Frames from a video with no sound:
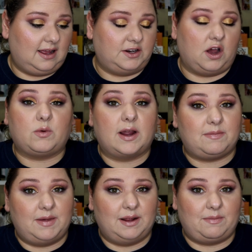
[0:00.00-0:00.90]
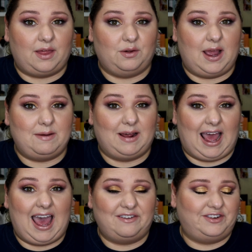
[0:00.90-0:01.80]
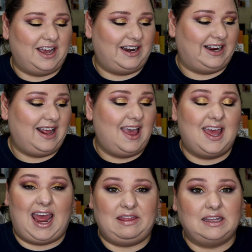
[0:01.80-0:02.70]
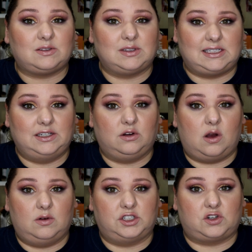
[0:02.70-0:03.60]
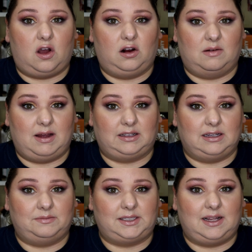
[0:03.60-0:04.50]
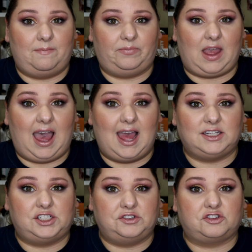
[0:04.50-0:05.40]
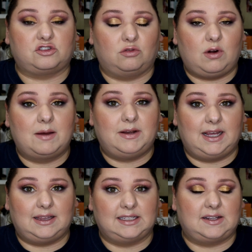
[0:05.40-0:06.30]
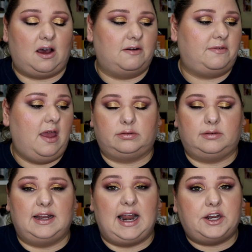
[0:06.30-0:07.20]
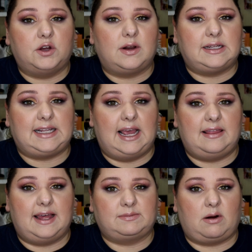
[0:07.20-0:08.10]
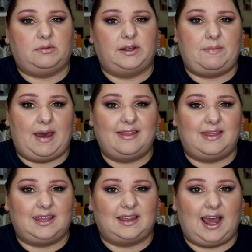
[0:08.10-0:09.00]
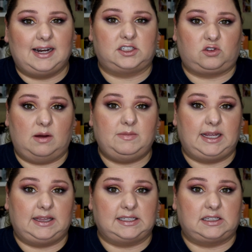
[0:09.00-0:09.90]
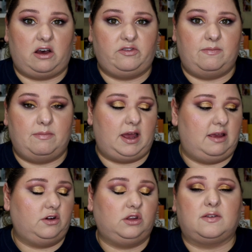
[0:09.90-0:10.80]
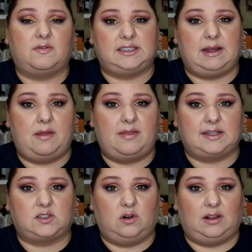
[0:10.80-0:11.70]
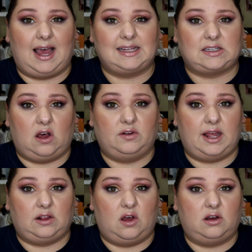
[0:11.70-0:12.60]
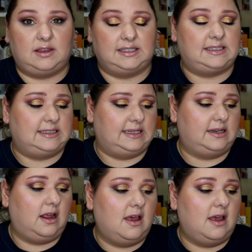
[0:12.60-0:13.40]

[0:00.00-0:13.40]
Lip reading: Don't recommend it, by the way, but I have done it. And this was still going strong on my lips. I had to scrub to get this off. Now, I do want to say that's probably a bad thing that I had to scrub to get this off, but if you're looking for something that's going to last all day long, this is it.